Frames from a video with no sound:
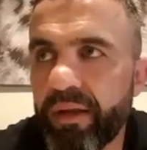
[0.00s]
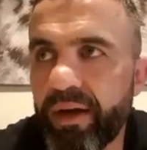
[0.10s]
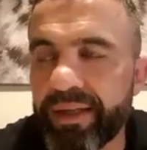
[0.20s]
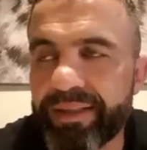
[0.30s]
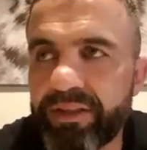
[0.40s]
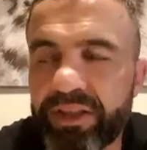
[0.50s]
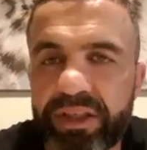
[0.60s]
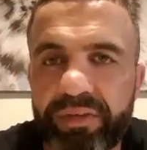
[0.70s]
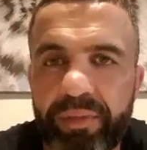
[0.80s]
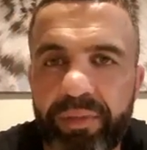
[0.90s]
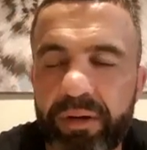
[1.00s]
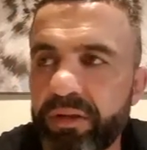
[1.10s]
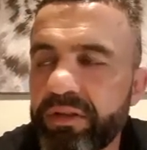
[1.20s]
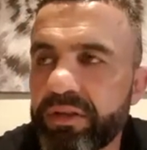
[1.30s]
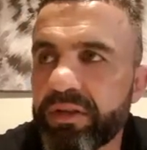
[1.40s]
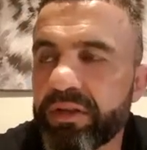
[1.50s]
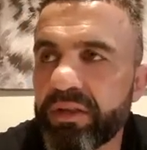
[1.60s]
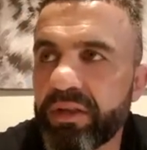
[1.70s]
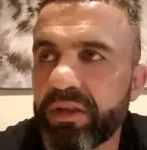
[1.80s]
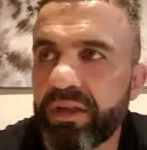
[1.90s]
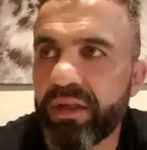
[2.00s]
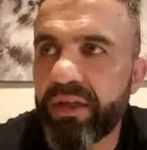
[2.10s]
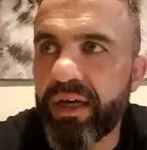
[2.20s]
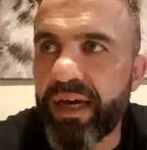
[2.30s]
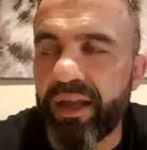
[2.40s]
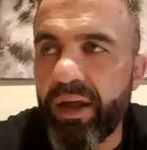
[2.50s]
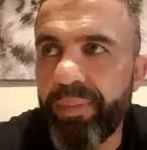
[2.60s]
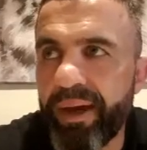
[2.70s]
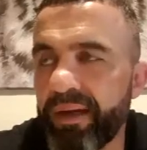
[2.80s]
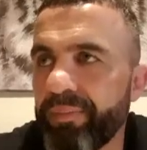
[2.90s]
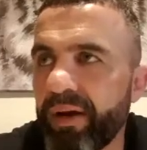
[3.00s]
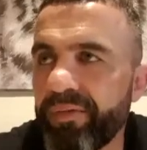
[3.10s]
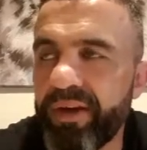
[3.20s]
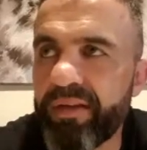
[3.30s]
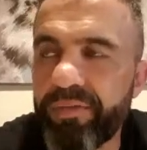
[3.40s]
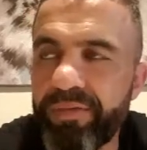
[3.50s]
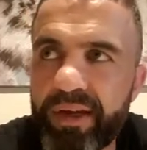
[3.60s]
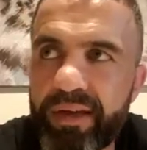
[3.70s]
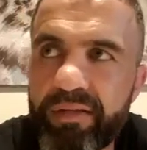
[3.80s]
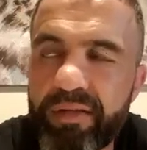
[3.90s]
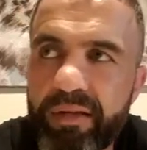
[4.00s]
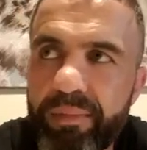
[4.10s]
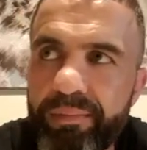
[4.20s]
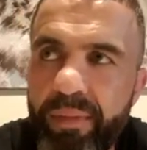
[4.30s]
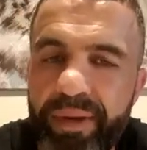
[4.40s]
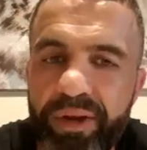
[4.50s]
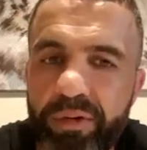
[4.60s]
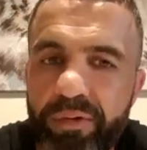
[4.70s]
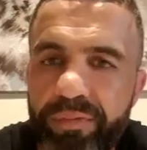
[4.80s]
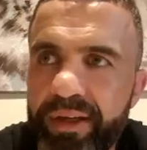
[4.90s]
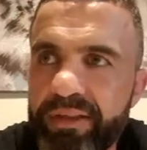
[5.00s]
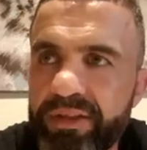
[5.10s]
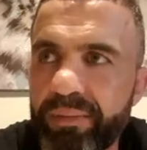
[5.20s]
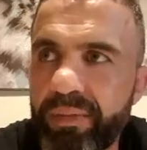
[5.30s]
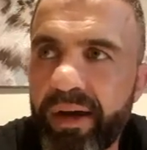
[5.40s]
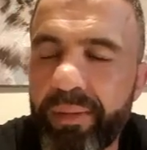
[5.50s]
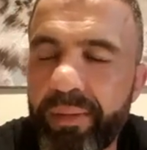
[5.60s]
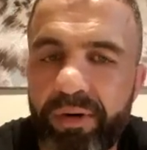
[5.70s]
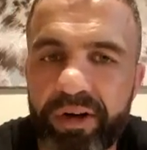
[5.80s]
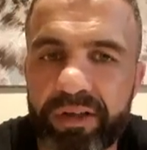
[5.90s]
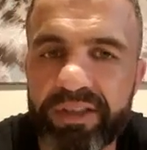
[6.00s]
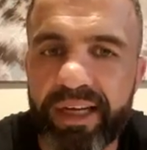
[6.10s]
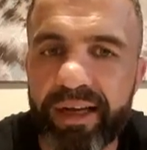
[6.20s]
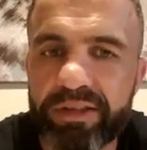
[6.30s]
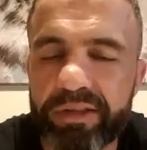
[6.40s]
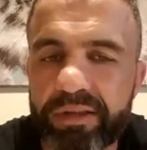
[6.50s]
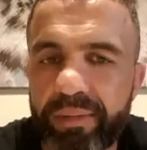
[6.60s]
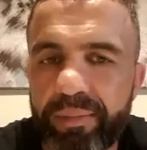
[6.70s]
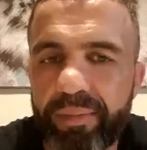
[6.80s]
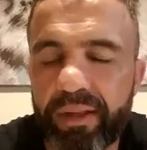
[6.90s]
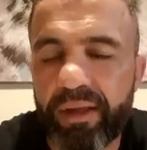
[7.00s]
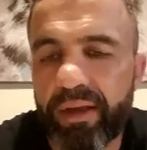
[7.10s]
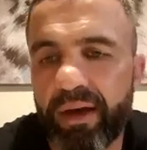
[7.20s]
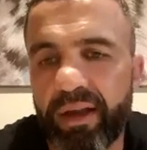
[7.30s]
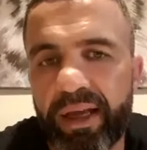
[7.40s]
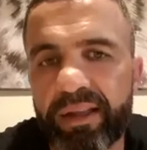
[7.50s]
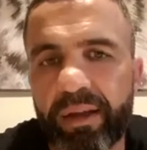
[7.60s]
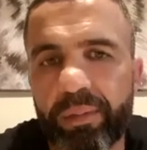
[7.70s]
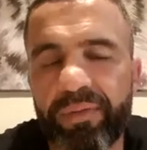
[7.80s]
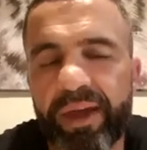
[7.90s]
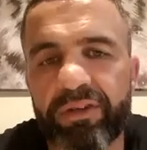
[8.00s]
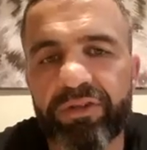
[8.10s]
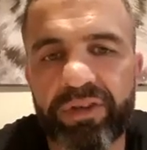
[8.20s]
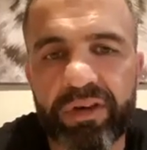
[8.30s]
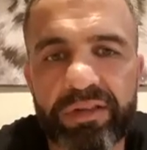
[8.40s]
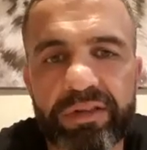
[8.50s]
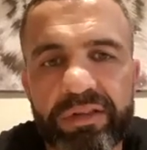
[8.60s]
I didn't deserve a bonus. And I paid my visa fees, my medical fees, and my American tax. And I ended up with $800.